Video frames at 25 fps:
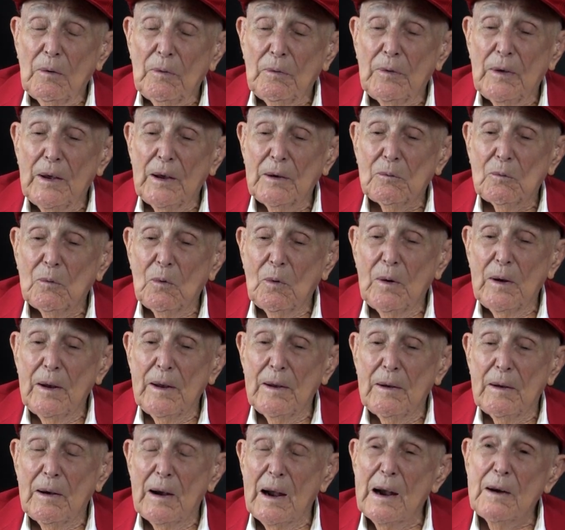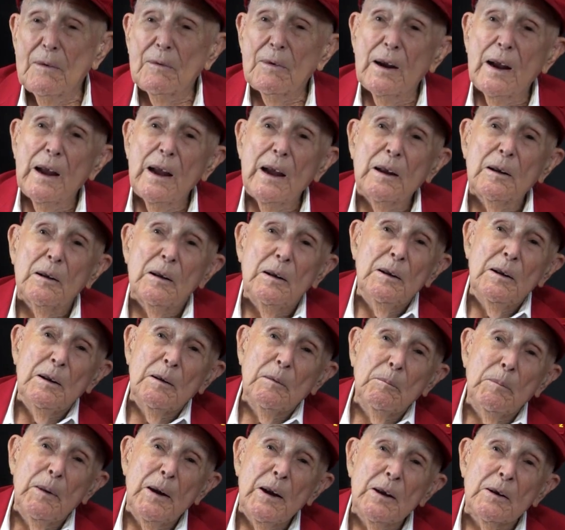that we ever had in
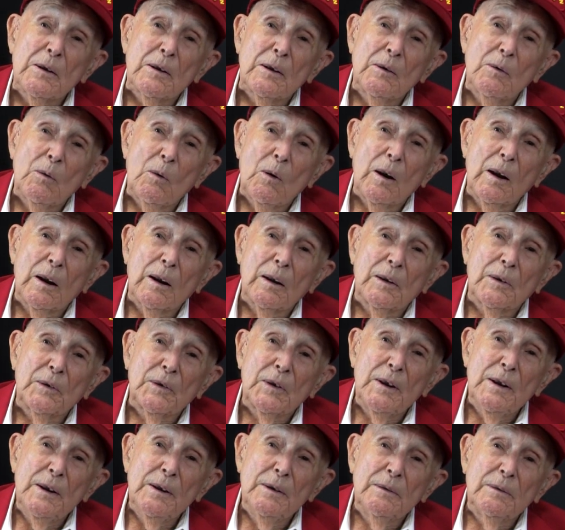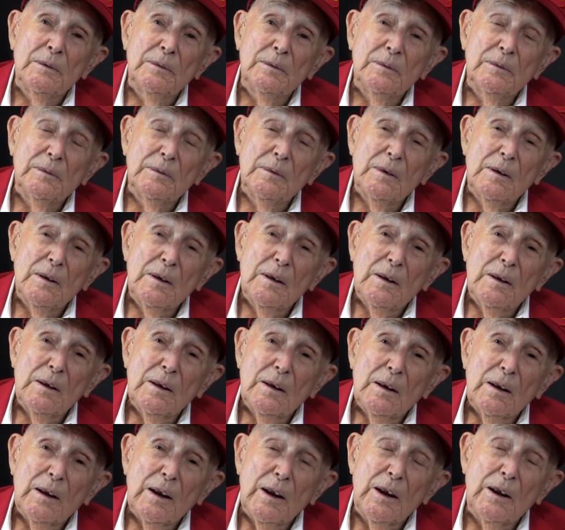the beer while I was in
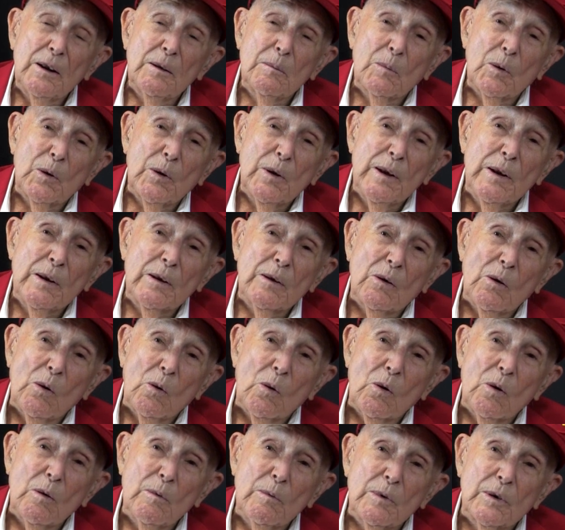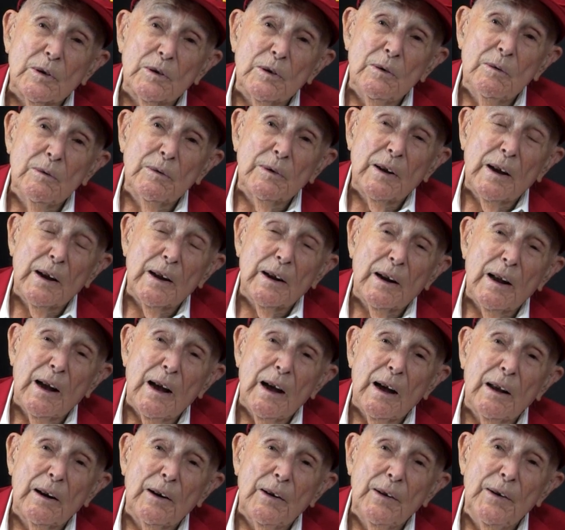the Marine Corps was on that
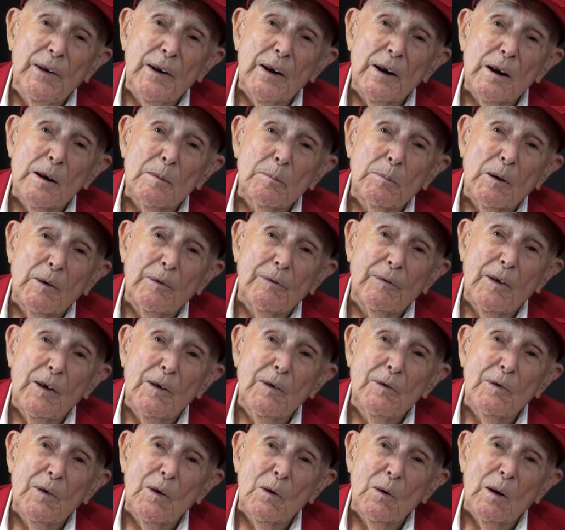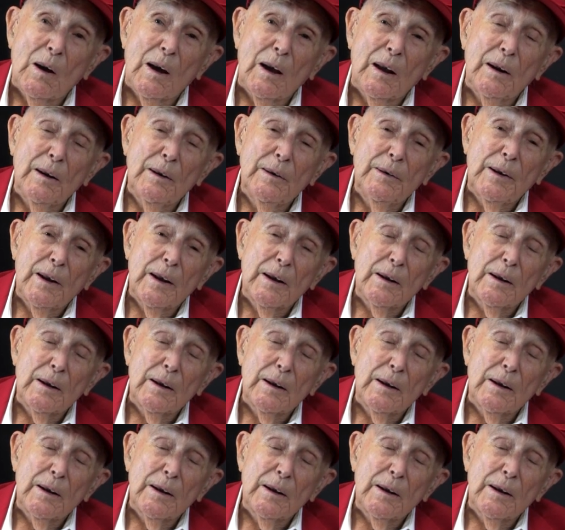island there, Pavuvu Island.